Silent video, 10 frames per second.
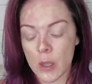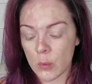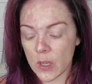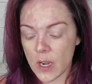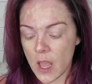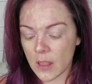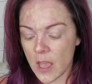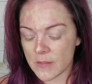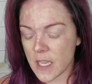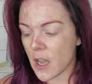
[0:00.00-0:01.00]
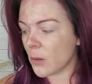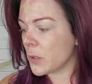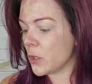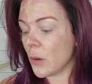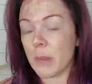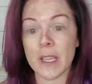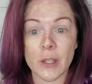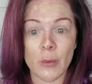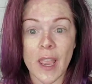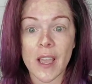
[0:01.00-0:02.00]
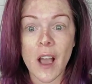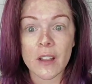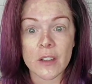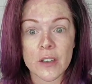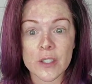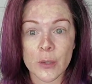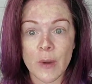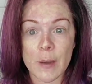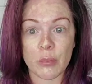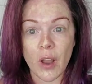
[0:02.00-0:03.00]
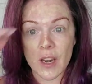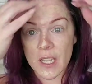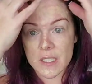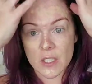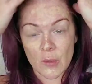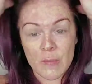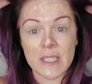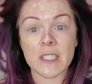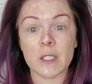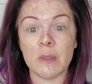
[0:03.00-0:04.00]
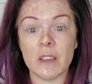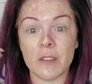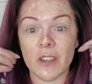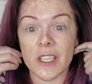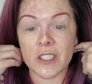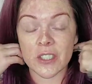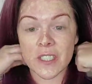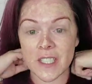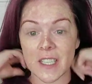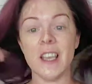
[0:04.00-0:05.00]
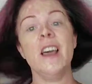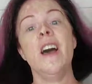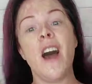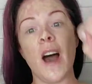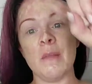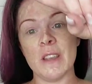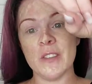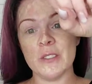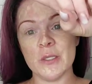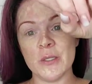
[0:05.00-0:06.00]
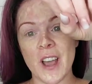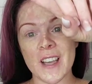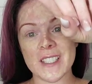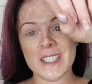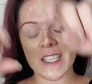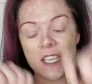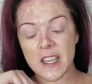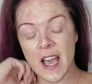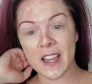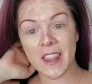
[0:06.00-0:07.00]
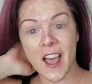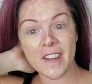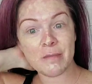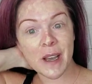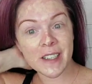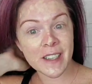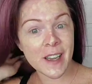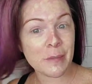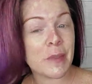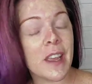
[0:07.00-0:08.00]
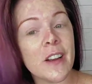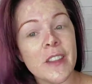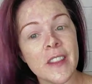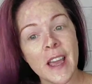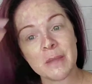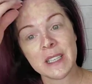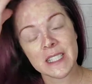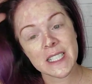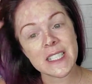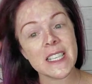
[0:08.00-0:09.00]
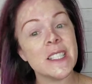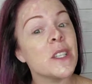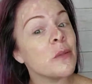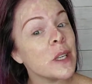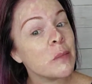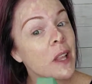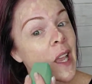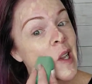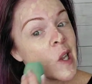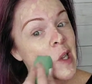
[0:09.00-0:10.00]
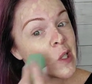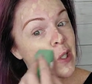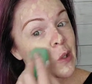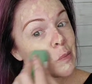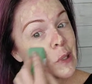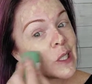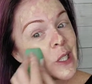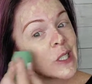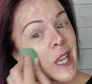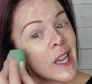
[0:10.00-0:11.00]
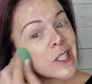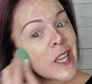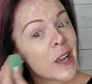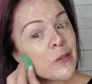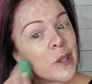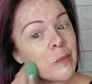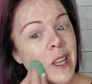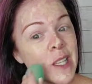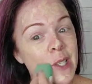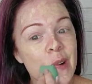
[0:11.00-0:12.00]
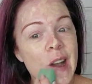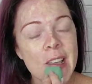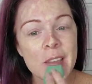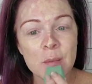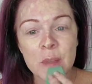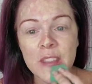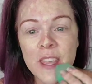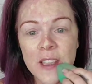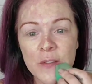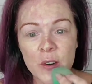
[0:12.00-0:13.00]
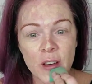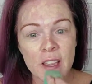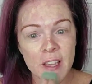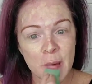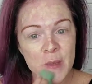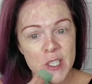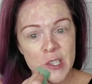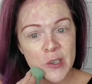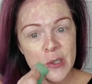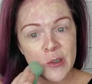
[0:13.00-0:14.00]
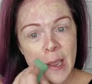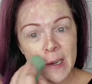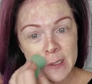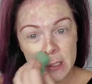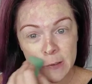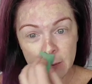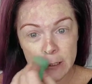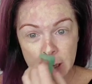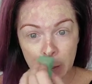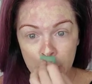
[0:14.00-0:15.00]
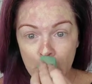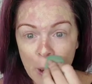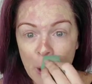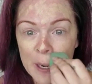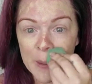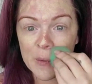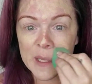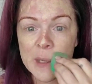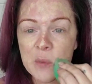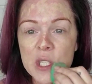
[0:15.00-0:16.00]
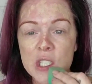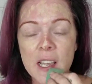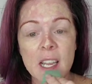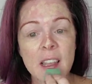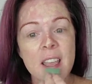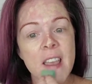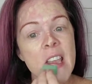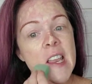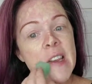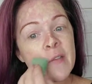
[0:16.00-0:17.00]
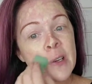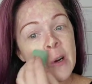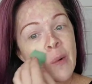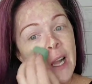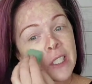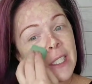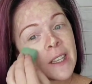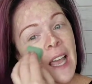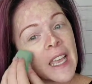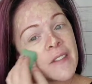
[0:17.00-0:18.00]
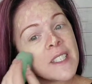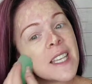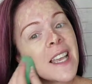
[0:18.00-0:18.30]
would love to help you pick the right colors, the right products. So message me if you're interested. If you do not see that live button up there, then that means this is the replay. So please hashtag replay so I can be thankful and come and show you gratitude for jumping on. I really appreciate it. And if you're watching live, say